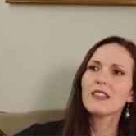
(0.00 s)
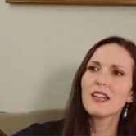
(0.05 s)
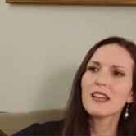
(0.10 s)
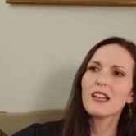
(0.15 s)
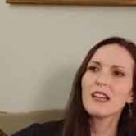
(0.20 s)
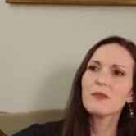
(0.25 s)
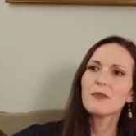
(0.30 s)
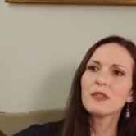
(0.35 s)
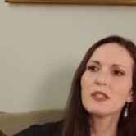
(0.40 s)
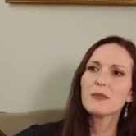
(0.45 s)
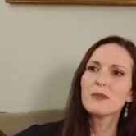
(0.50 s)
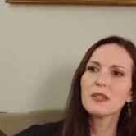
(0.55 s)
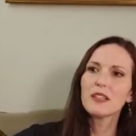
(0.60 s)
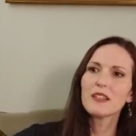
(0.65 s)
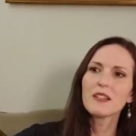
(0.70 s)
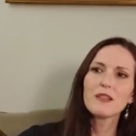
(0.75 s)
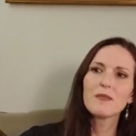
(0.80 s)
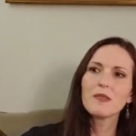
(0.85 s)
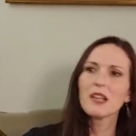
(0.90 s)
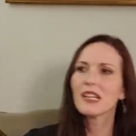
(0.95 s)
they come in the
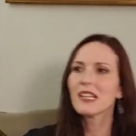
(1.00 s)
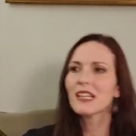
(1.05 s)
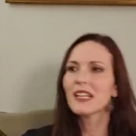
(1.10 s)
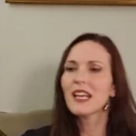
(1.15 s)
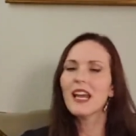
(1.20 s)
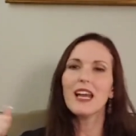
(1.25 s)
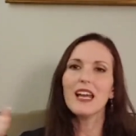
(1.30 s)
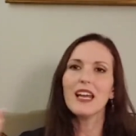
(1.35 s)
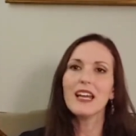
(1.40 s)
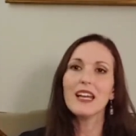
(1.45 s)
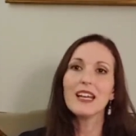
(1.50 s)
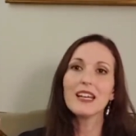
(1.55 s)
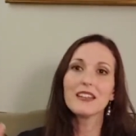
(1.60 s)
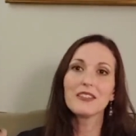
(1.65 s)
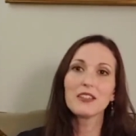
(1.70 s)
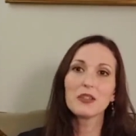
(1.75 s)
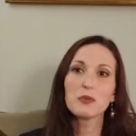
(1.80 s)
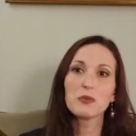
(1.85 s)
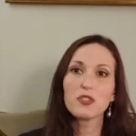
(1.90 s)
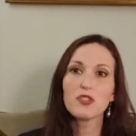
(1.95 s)
mail. I'm like, yay.
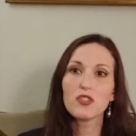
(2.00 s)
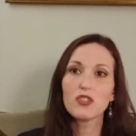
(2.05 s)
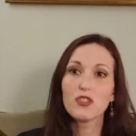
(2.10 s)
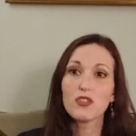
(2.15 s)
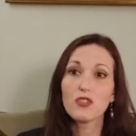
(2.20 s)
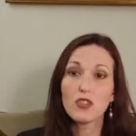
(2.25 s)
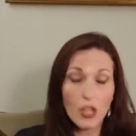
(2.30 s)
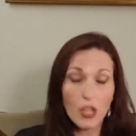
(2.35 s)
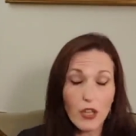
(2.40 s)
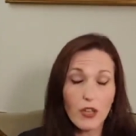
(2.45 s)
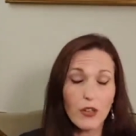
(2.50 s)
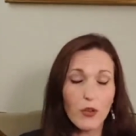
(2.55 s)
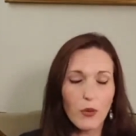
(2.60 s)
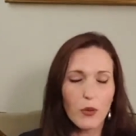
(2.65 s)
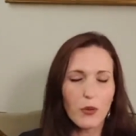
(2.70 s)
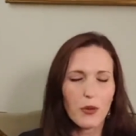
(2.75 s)
And there was just two.